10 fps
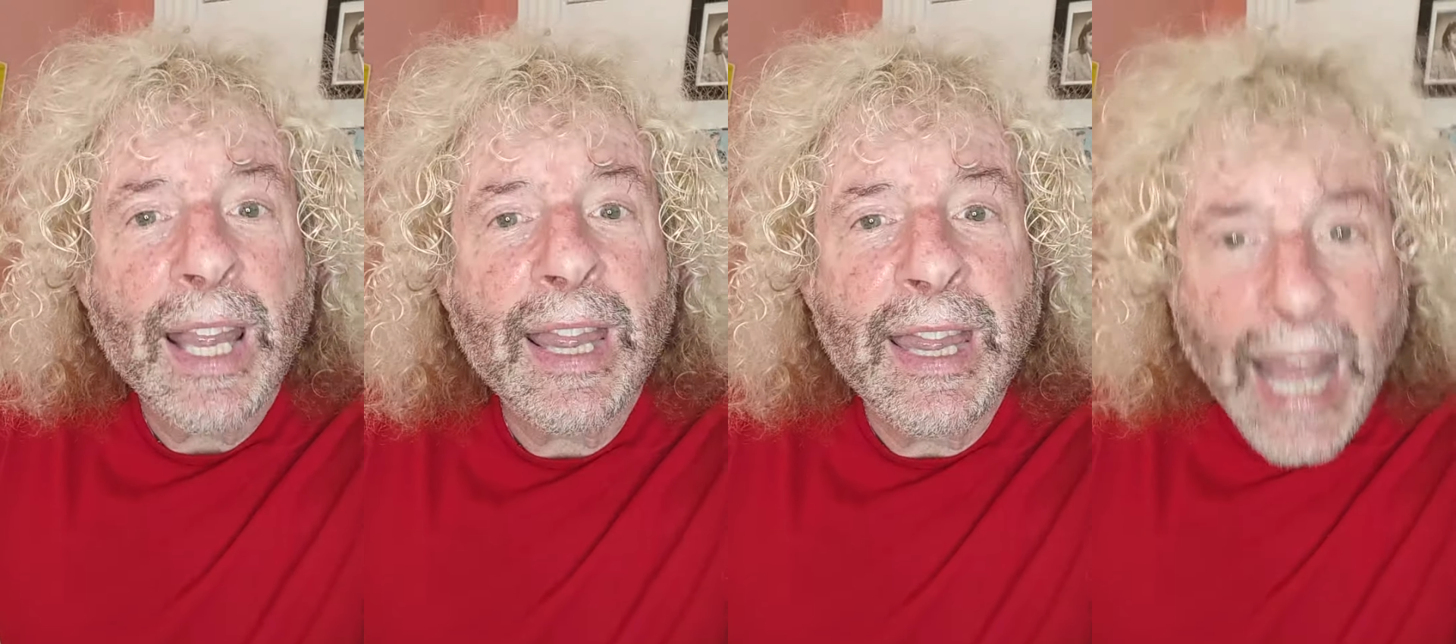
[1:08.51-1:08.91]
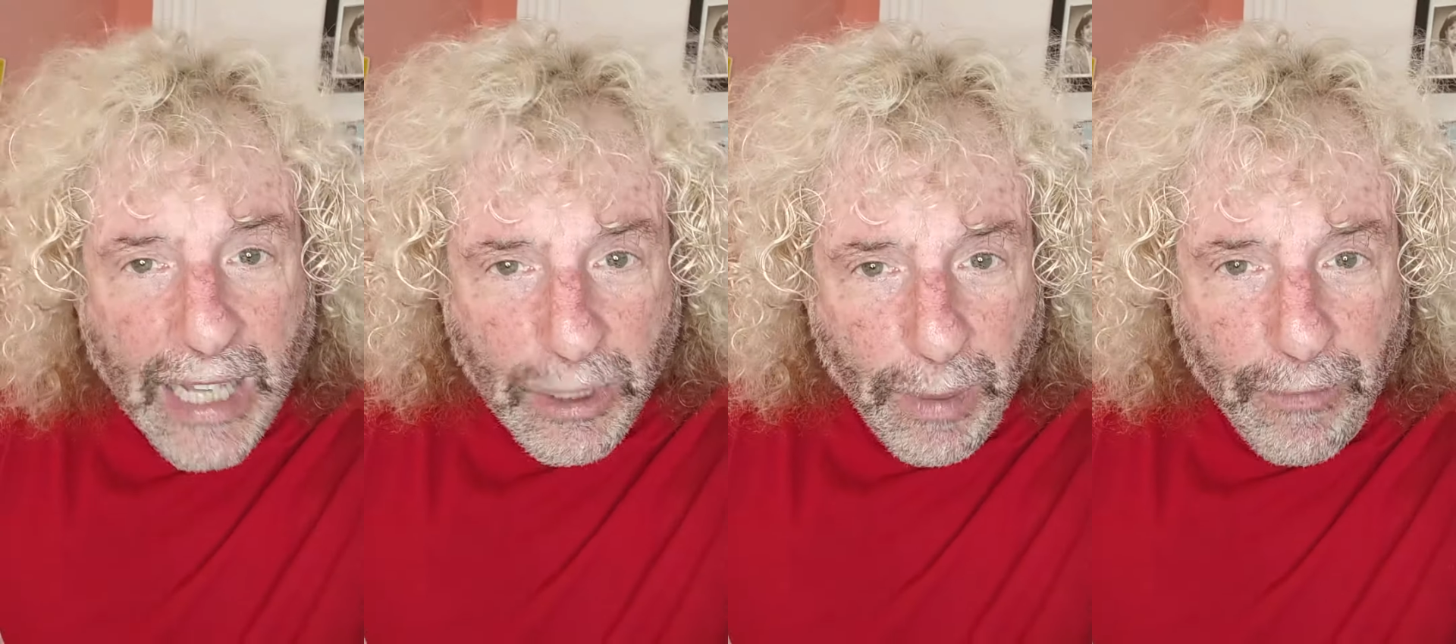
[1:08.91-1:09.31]

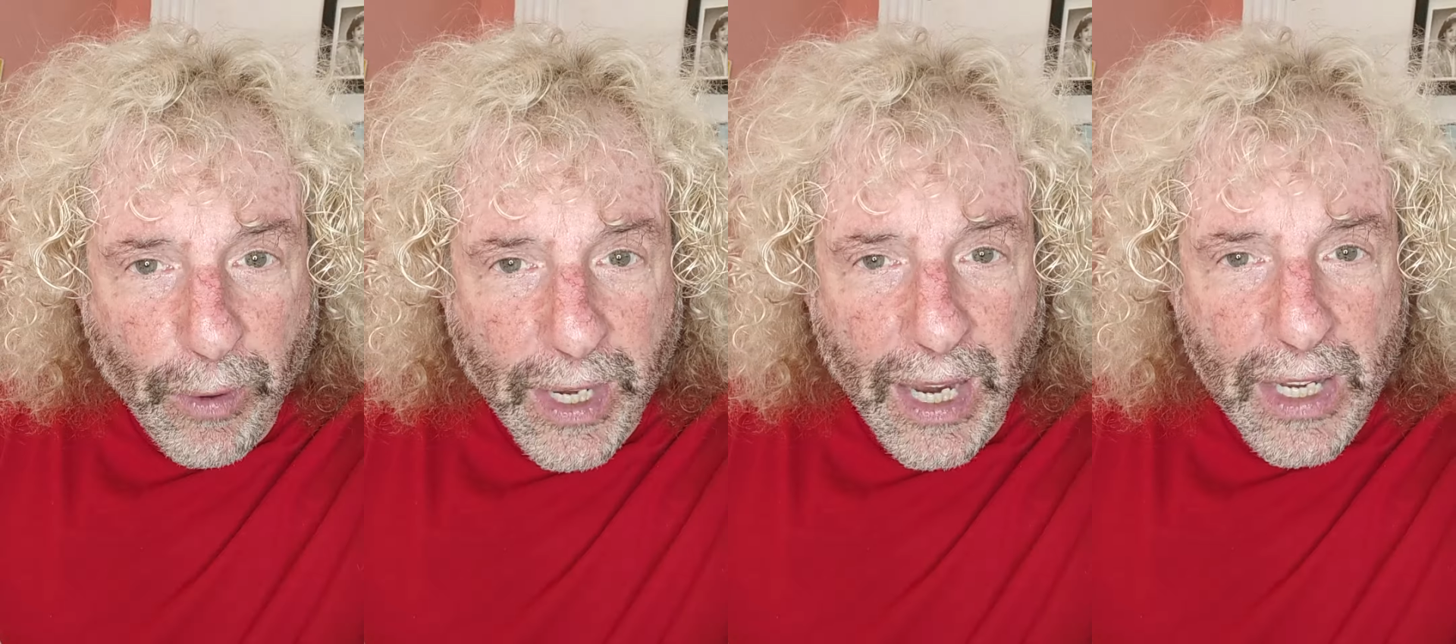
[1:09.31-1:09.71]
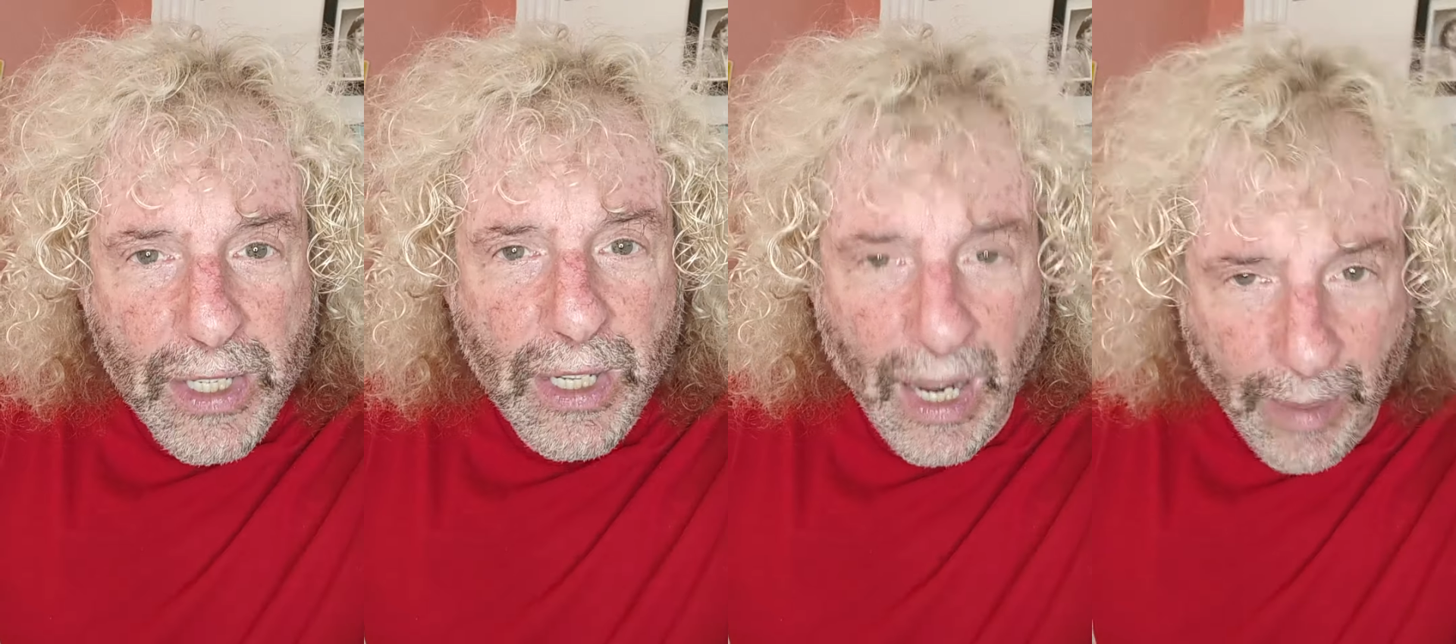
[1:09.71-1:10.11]
That's my
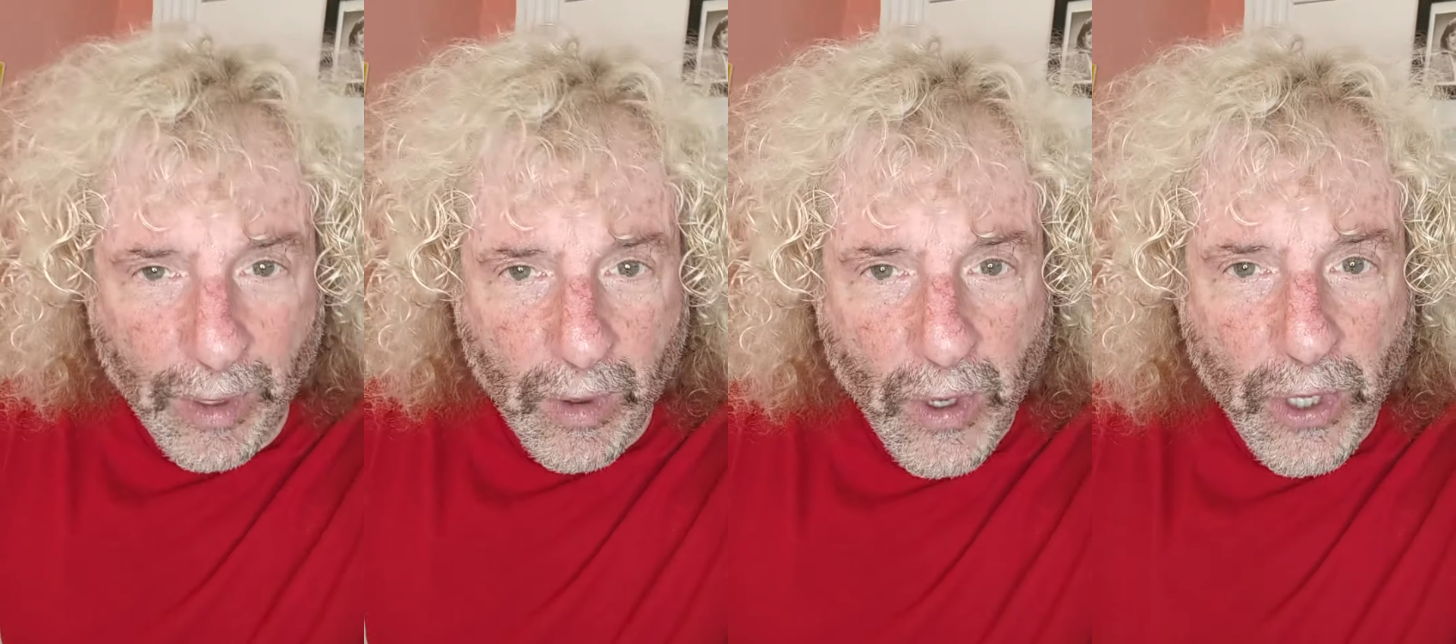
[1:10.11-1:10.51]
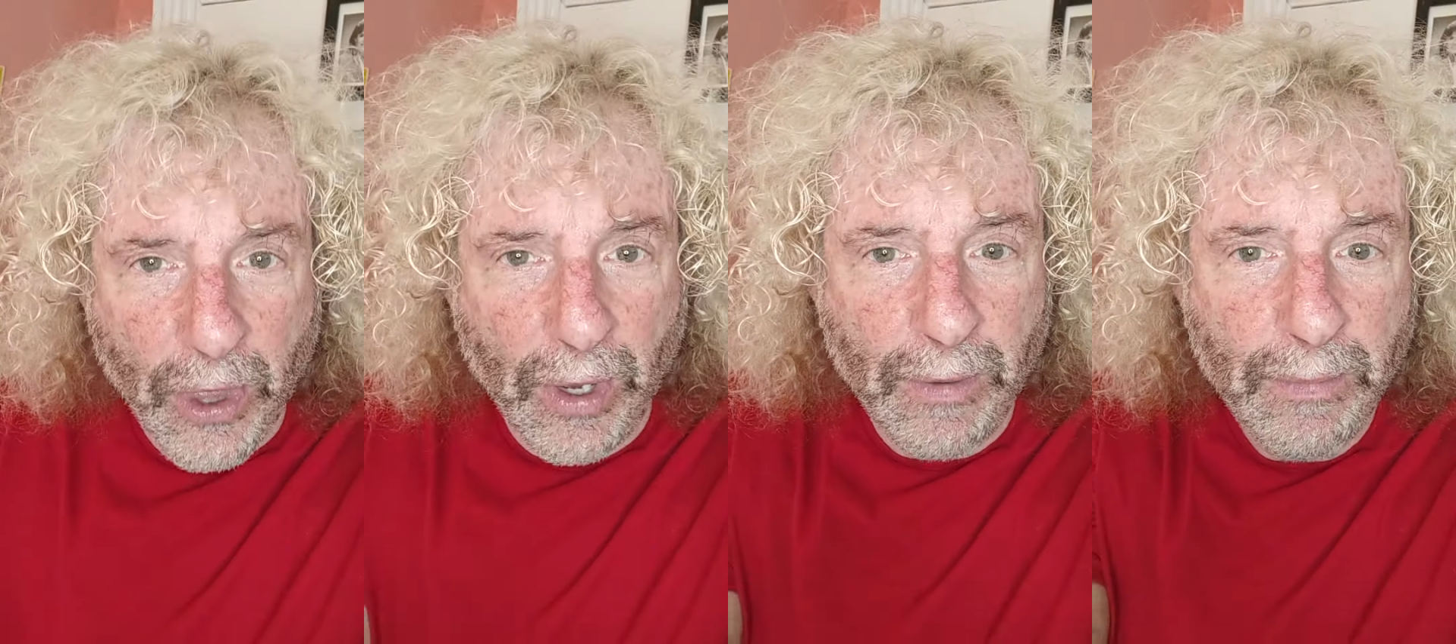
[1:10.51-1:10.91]
forecast. I'm Mark
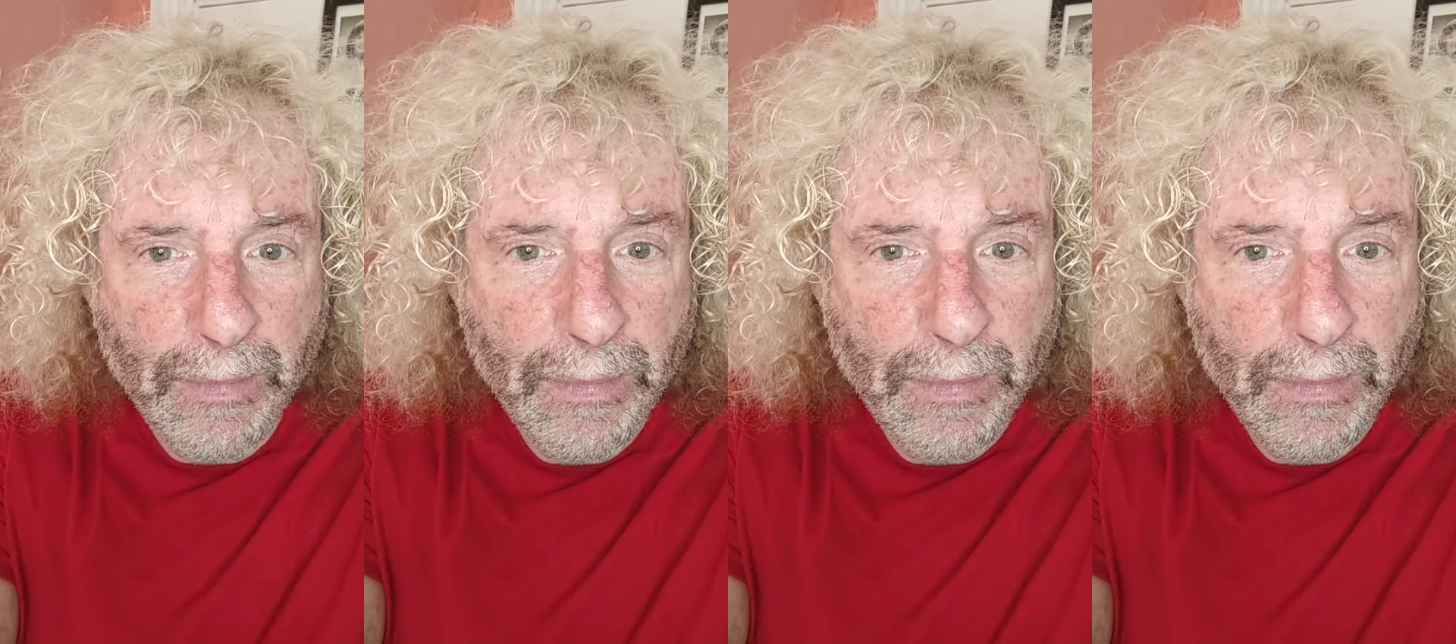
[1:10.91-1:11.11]
Rosenthal.